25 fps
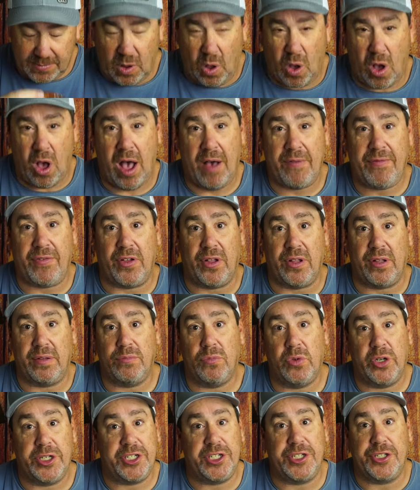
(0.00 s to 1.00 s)
awful,
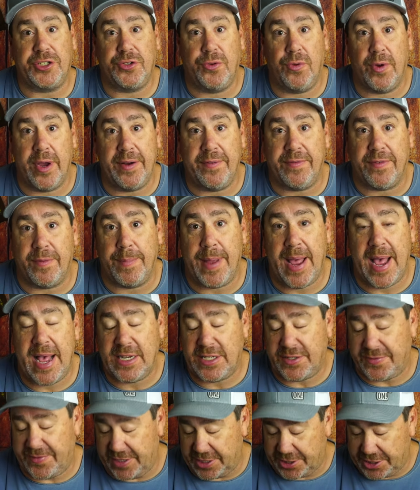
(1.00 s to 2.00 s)
which is great for
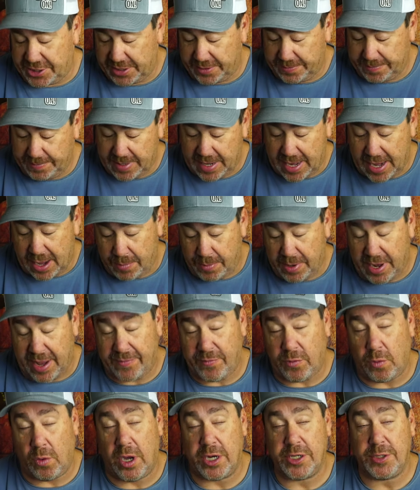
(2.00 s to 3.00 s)
bass fishing. Now I'm gonna
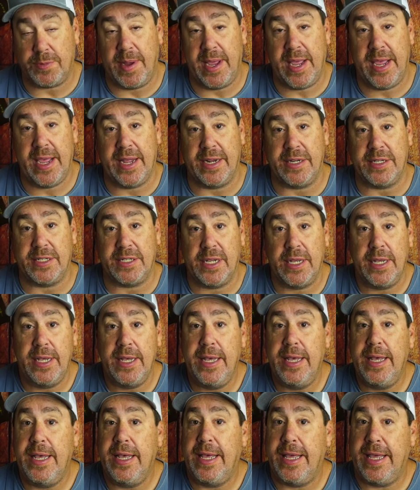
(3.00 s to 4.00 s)
have to wash my hands.
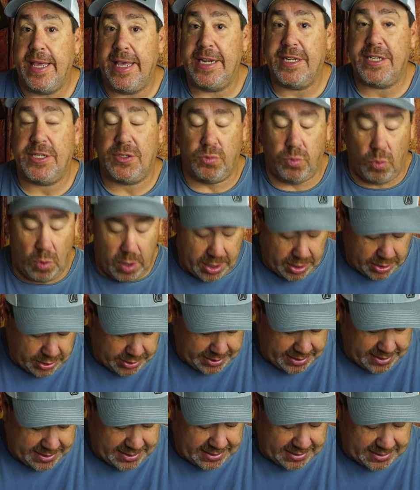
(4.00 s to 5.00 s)
It's one of
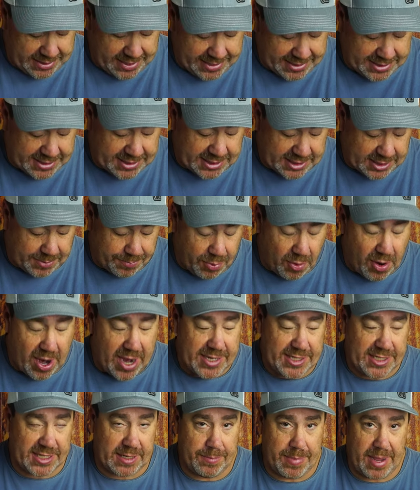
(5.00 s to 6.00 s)
the, it's a
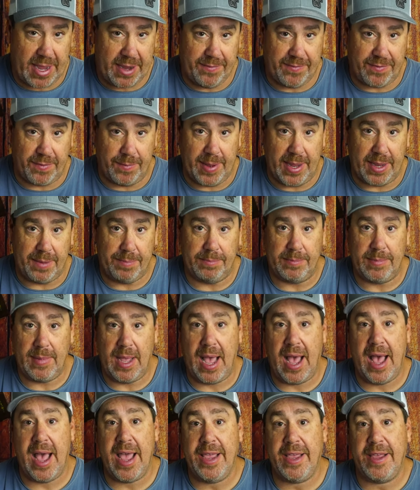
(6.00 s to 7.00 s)
surprising bait for me.
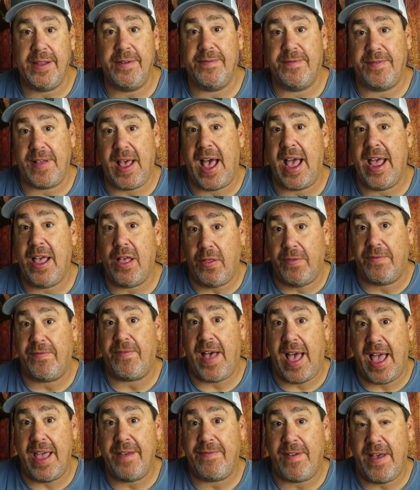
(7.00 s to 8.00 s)
I can,
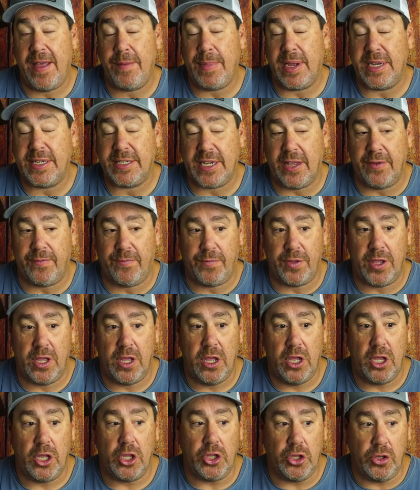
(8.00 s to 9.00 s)
I'll, I find myself
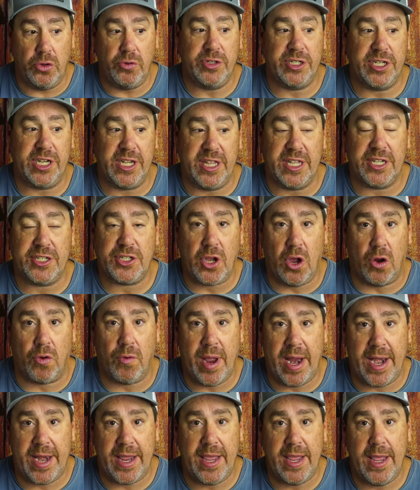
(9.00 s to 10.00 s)
using this
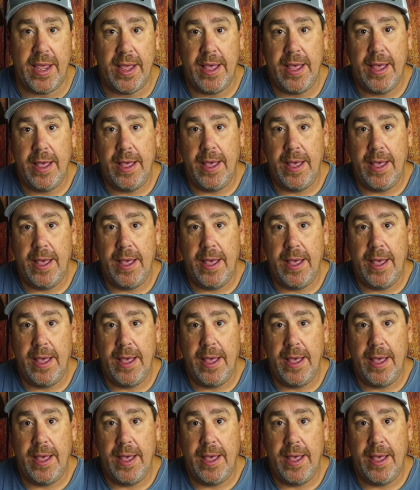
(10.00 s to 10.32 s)
already